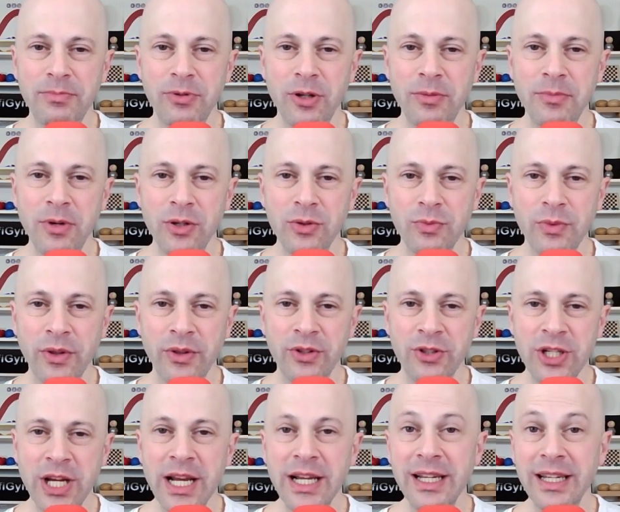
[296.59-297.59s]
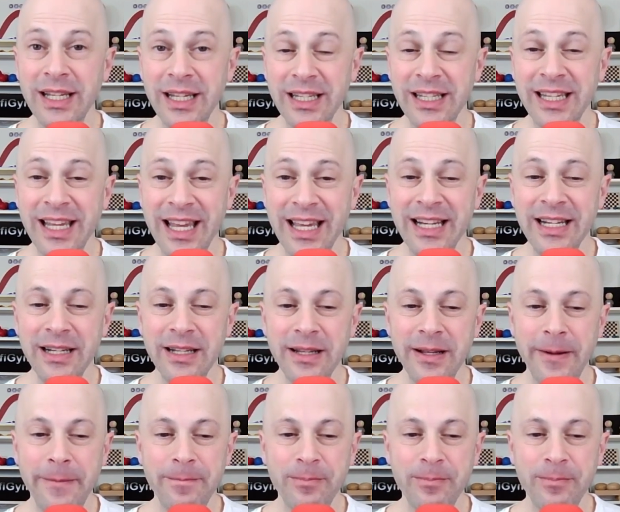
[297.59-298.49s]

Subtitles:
promote with check again.